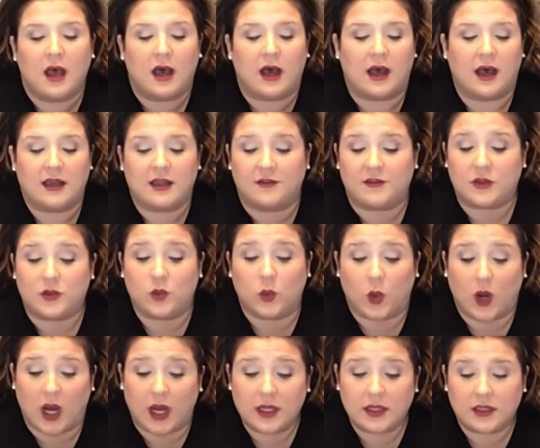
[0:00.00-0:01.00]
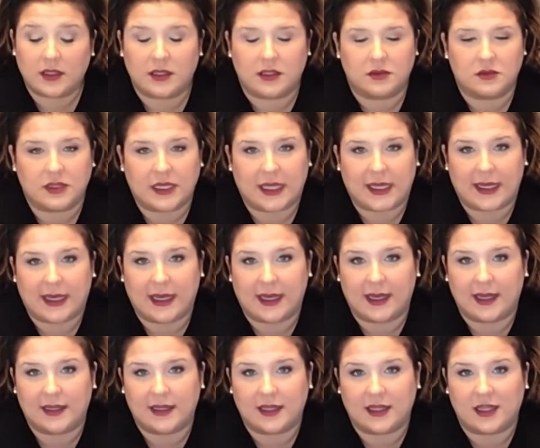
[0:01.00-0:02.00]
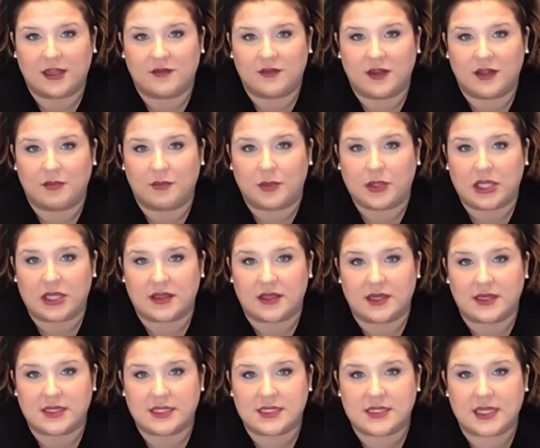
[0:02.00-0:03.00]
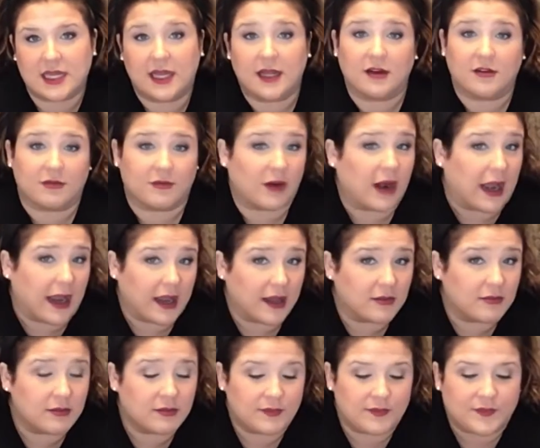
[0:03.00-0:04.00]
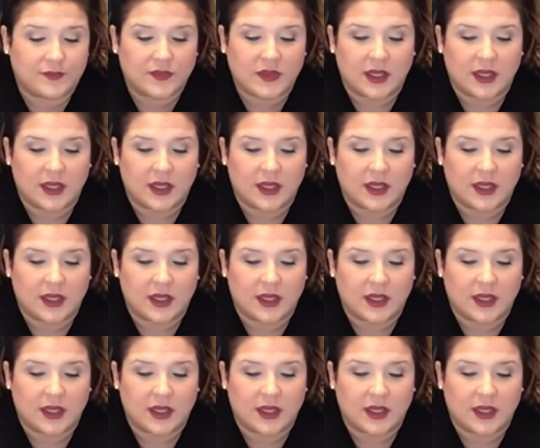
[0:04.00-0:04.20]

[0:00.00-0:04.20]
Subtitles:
If you want, you can even put this in a frame.